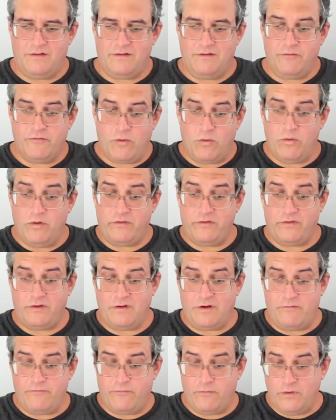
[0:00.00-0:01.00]
Of course,
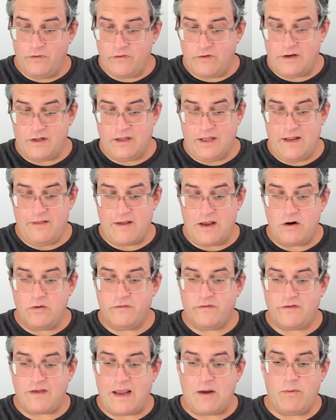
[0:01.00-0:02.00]
unfortunately, they don't
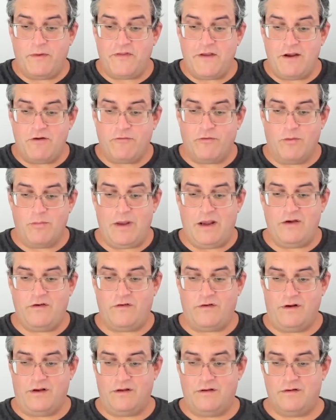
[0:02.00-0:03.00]
say what the
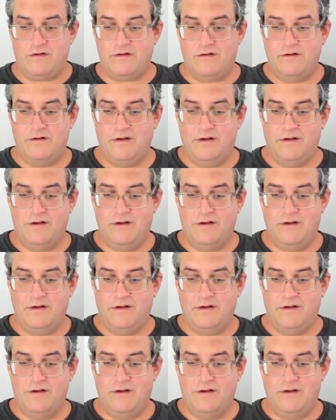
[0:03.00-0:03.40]
information is.